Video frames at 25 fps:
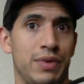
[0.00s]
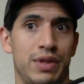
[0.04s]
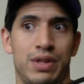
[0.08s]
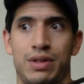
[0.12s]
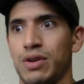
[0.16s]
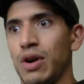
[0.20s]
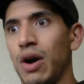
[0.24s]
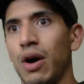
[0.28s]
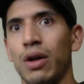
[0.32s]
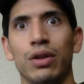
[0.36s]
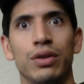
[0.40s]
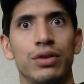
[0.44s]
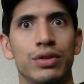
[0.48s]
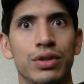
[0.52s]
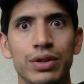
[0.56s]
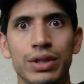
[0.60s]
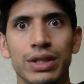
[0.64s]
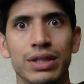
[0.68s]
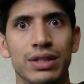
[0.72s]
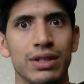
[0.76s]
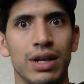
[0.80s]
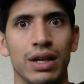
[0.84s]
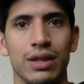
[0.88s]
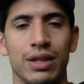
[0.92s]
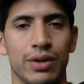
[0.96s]
Call of Duty
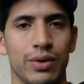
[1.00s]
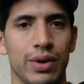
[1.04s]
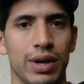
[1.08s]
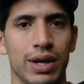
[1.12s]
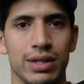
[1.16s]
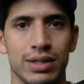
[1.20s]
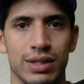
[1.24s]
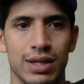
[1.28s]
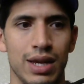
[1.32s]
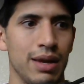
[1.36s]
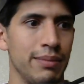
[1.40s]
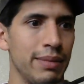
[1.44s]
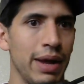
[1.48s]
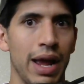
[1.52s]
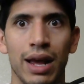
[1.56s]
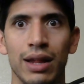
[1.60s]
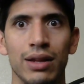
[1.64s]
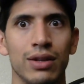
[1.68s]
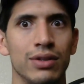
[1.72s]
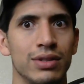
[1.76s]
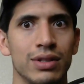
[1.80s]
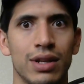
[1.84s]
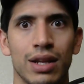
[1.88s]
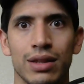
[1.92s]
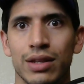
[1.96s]
is not the greatest game. Halo
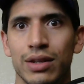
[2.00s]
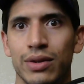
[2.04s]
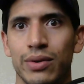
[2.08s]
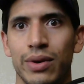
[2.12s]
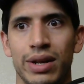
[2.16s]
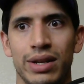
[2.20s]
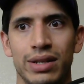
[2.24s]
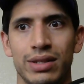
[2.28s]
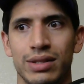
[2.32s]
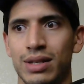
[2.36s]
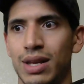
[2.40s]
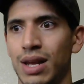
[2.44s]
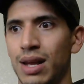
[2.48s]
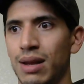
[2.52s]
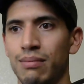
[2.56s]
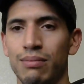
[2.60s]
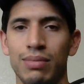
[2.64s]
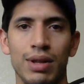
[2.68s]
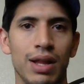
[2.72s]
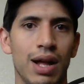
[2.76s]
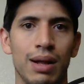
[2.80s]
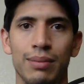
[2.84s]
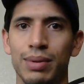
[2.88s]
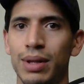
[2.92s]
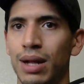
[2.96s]
is not the greatest game.
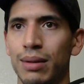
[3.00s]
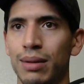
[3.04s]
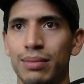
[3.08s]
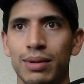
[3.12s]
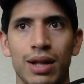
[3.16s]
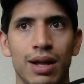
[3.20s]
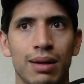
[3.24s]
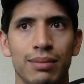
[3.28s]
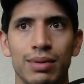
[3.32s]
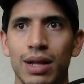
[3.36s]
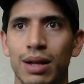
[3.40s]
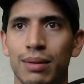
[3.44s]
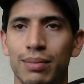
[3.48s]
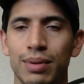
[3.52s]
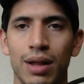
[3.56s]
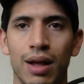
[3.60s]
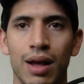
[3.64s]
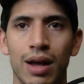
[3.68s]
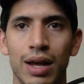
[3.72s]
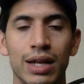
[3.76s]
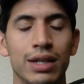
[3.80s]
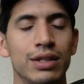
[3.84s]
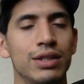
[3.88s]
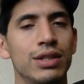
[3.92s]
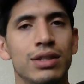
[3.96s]
Blah blah blah blah blah.
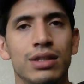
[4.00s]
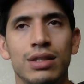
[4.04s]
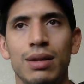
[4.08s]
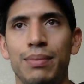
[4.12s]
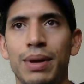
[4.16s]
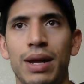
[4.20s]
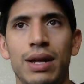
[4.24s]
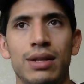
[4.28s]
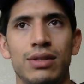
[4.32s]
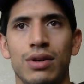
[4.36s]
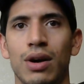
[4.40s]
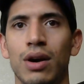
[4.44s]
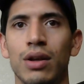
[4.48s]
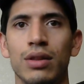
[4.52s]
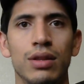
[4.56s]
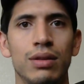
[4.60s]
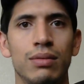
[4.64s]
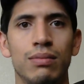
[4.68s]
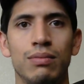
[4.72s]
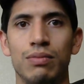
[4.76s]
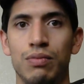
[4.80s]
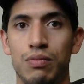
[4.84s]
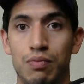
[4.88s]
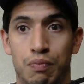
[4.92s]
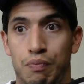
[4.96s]
It just depends on
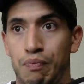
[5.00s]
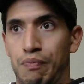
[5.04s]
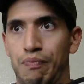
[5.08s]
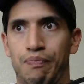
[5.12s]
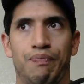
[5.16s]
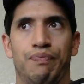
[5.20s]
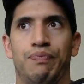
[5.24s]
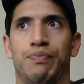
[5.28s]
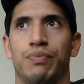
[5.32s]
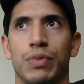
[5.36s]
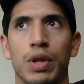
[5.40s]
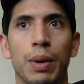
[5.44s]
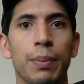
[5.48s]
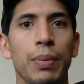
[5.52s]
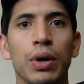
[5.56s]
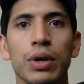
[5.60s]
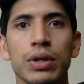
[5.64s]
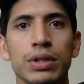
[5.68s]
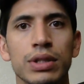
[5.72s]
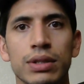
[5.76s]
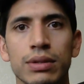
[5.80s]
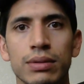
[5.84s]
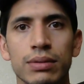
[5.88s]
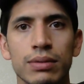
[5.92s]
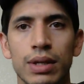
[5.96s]
the
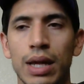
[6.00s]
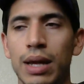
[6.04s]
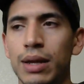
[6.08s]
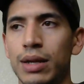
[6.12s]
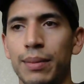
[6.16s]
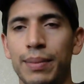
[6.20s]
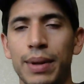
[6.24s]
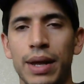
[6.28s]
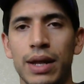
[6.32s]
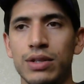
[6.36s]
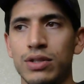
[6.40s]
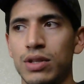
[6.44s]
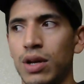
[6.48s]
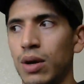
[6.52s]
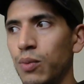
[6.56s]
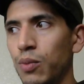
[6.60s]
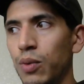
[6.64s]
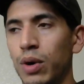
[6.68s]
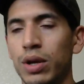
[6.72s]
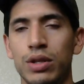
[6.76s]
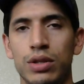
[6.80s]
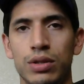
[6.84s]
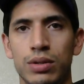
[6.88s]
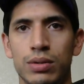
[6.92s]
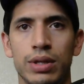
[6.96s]
person. It depends on
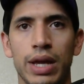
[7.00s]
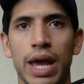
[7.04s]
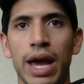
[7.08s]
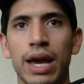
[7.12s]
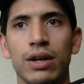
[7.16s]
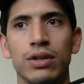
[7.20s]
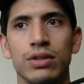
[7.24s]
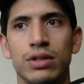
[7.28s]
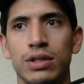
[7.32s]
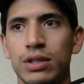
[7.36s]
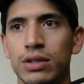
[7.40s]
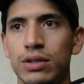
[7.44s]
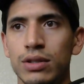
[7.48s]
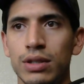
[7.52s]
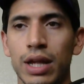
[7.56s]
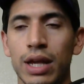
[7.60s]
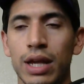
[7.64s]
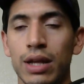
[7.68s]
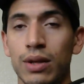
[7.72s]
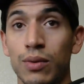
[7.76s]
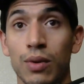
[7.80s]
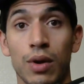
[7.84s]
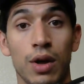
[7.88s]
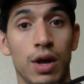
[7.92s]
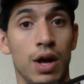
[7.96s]
what caters to you. Like
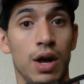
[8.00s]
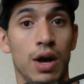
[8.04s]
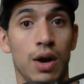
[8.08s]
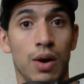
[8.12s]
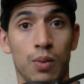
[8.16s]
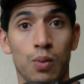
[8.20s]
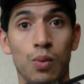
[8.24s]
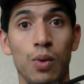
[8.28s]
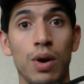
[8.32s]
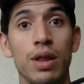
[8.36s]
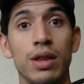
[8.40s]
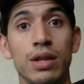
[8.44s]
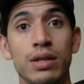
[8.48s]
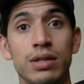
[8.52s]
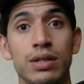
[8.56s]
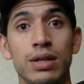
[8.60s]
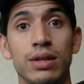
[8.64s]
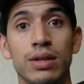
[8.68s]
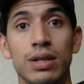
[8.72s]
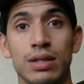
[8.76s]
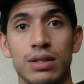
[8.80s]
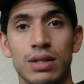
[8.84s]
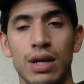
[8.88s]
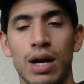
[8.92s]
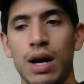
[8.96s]
one of the
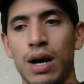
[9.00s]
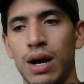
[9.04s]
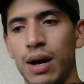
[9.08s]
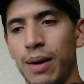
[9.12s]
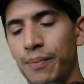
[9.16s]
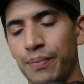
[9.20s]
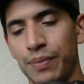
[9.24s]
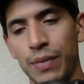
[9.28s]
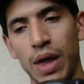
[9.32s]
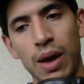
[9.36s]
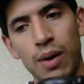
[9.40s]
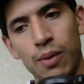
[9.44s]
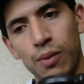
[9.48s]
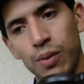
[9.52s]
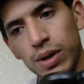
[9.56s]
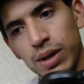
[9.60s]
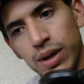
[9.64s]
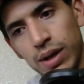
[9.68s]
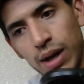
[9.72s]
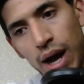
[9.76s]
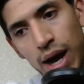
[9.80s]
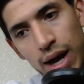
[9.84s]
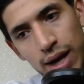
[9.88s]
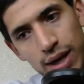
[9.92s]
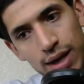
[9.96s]
series,
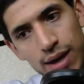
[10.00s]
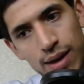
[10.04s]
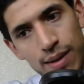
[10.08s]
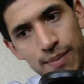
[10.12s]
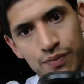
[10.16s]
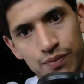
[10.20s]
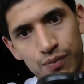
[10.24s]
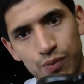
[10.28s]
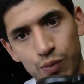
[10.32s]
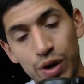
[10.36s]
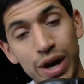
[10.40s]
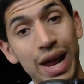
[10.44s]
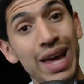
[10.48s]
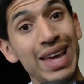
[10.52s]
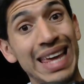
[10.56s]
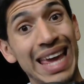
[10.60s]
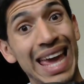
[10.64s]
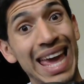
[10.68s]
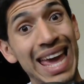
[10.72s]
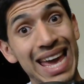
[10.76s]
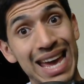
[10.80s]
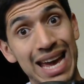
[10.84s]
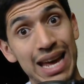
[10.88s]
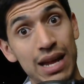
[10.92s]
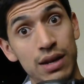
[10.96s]
when I
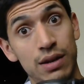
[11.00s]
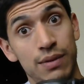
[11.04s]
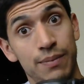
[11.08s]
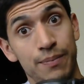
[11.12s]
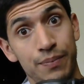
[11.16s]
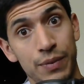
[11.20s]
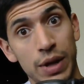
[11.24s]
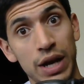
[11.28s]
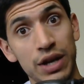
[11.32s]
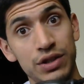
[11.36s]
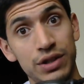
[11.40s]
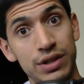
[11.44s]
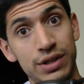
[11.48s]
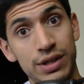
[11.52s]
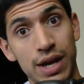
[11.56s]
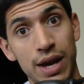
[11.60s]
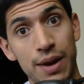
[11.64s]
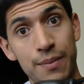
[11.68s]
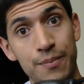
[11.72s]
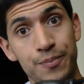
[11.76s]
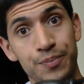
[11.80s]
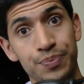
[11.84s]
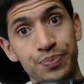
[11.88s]
can, I should say,